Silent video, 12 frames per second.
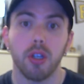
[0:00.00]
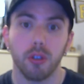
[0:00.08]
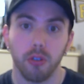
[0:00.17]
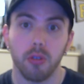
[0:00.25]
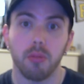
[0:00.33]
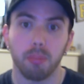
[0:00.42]

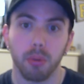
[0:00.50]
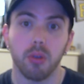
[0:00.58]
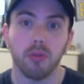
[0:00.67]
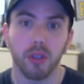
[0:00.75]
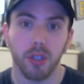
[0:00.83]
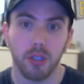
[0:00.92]
to
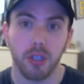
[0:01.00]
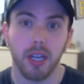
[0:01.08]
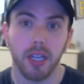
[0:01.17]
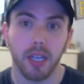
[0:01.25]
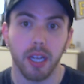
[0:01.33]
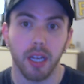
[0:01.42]
improve in the
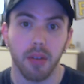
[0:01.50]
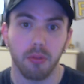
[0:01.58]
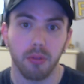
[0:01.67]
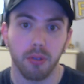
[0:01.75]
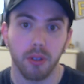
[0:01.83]
second half.